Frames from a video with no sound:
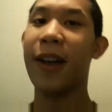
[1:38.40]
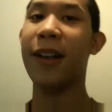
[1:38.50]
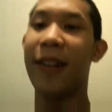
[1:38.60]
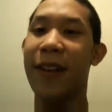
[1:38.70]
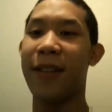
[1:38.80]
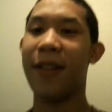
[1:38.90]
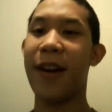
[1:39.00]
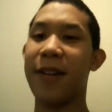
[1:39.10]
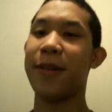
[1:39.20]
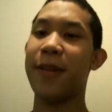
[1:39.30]
I like
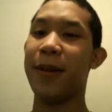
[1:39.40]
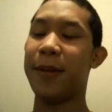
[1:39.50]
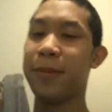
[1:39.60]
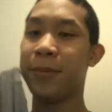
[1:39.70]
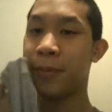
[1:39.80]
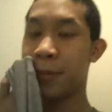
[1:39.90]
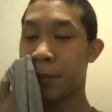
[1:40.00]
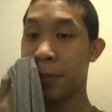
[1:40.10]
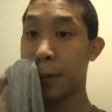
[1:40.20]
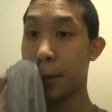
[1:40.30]
that. So,
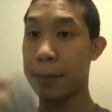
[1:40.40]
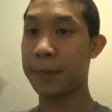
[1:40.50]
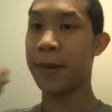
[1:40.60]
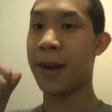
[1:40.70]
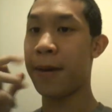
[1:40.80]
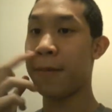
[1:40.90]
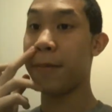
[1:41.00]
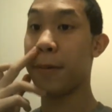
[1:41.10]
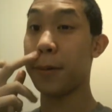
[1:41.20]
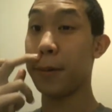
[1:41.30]
if you
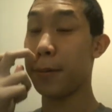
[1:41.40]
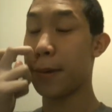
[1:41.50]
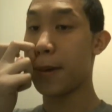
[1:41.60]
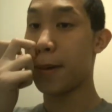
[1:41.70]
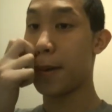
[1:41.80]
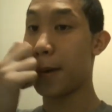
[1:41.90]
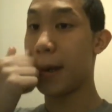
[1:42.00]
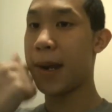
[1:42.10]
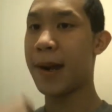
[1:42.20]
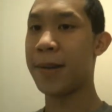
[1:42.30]
haven't really worse
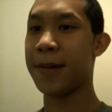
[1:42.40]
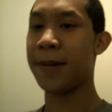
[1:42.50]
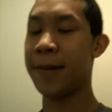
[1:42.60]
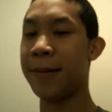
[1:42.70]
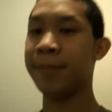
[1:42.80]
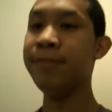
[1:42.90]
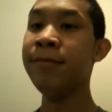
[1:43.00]
than not, so.